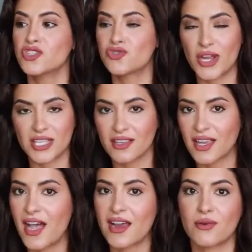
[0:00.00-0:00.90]

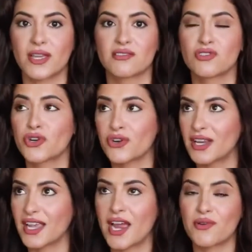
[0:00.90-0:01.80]
Straightening irons,
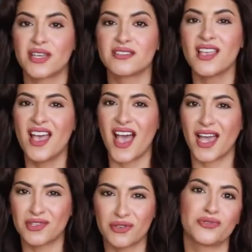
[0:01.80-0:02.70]
curling irons,
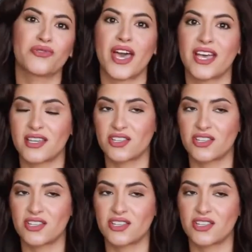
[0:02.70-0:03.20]
I don't do that.